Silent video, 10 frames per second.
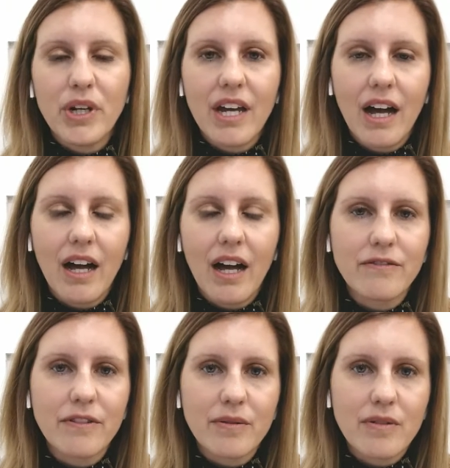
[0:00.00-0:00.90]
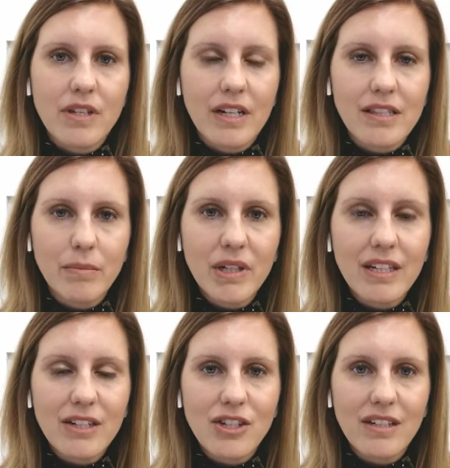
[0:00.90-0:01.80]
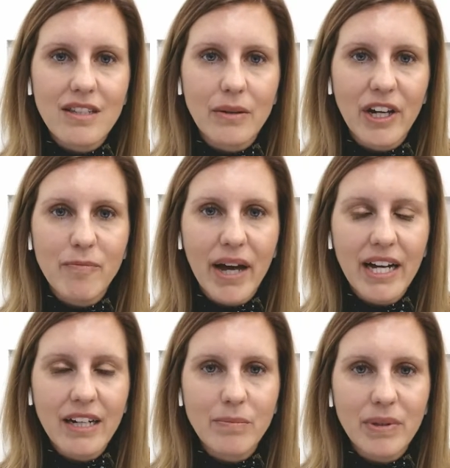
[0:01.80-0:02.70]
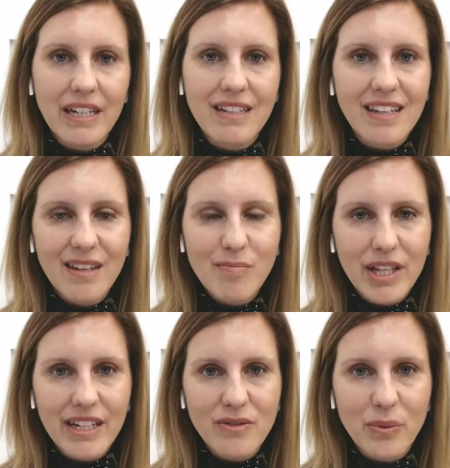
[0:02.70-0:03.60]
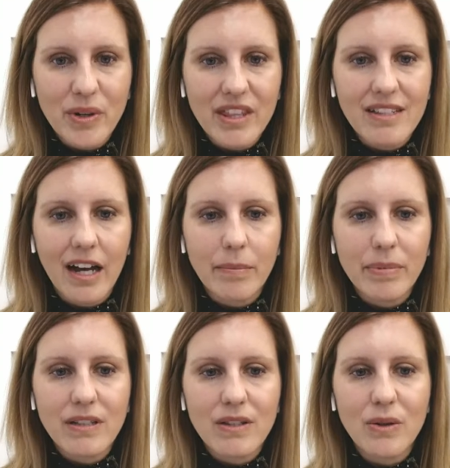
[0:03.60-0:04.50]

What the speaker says: we have done simulations and we have backup plans in place for when this happens.